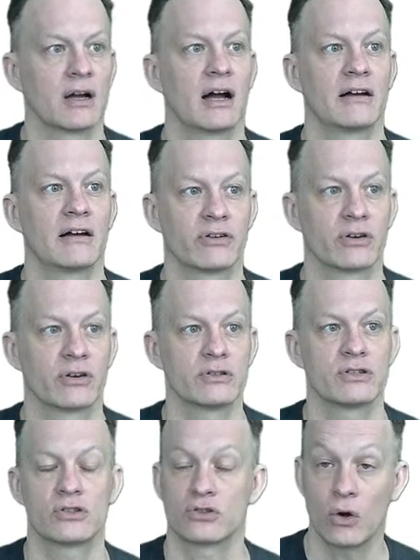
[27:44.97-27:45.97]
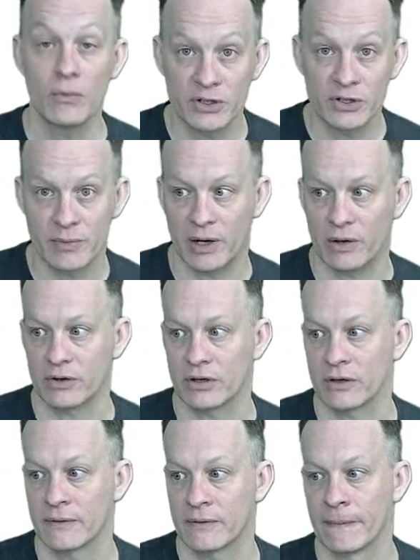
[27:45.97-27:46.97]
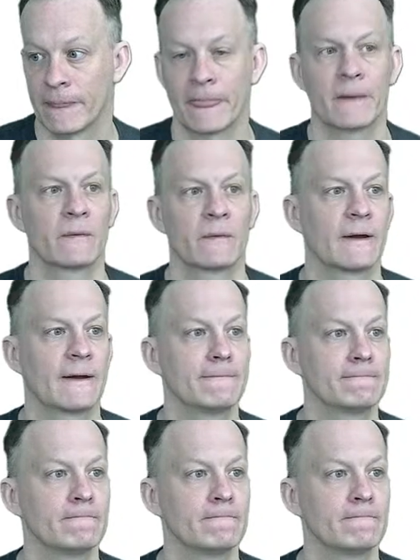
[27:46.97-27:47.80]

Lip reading: I've heard so much about her. Okay.